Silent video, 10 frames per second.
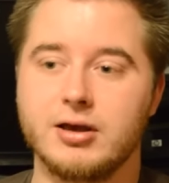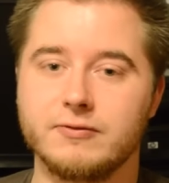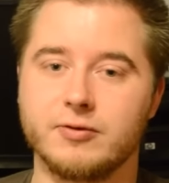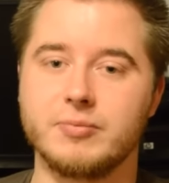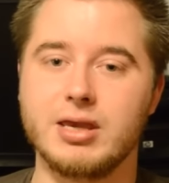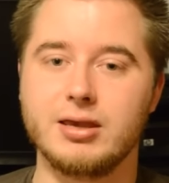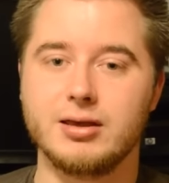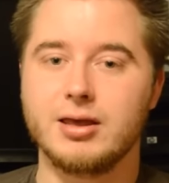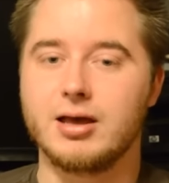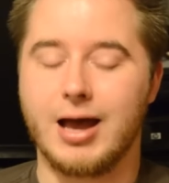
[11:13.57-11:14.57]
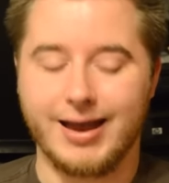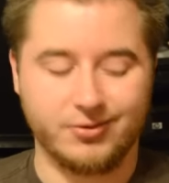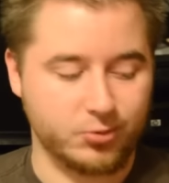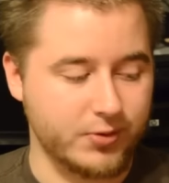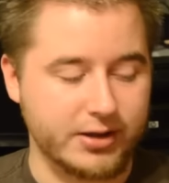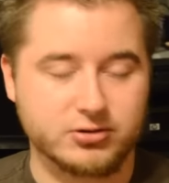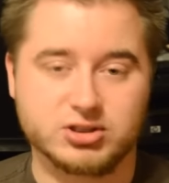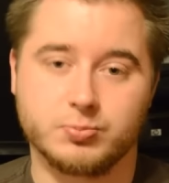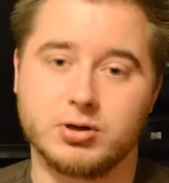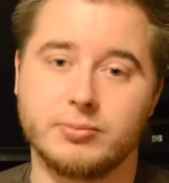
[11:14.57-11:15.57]
For me, I would rather
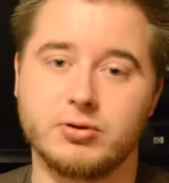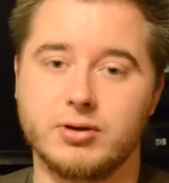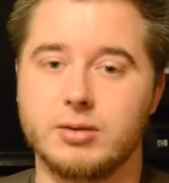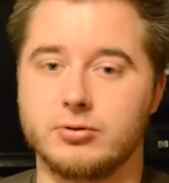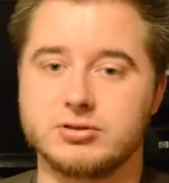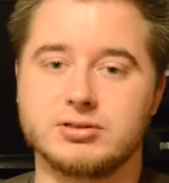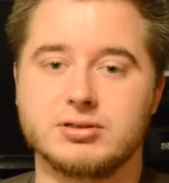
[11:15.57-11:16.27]
just print up the labels,